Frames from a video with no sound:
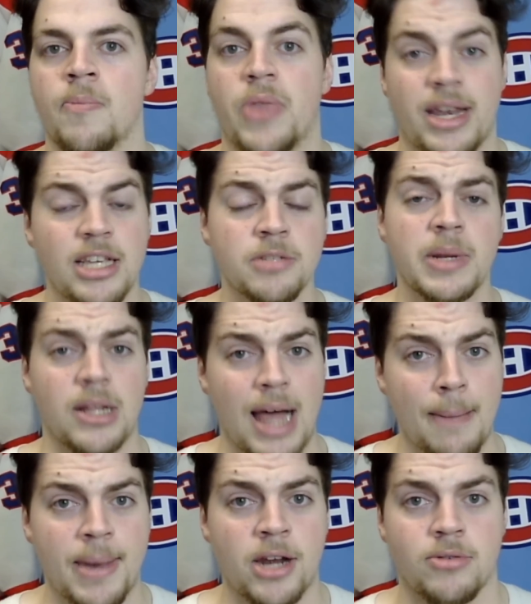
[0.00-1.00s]
and he's been a
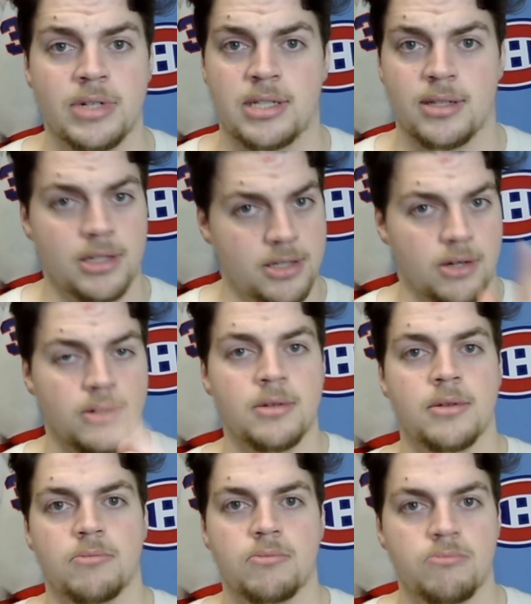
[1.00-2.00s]
lot better recently, so
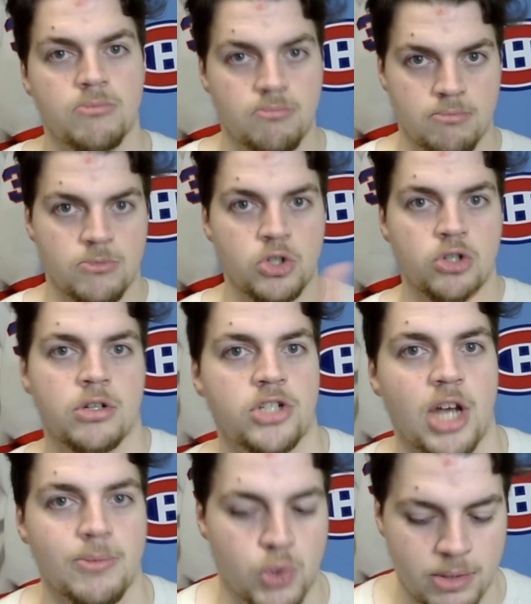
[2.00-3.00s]
good
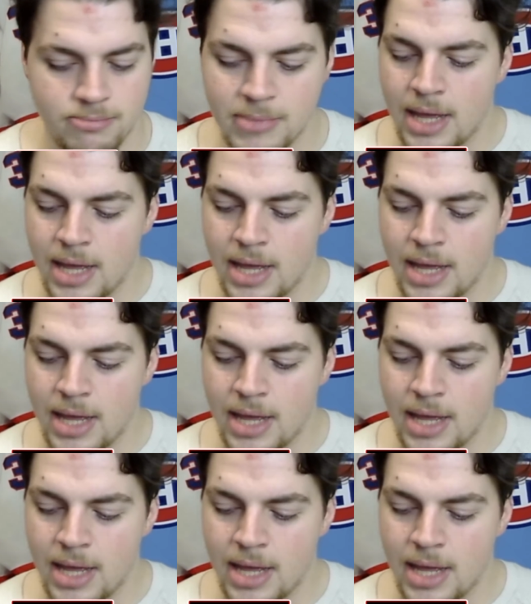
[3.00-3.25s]
job, Jordan.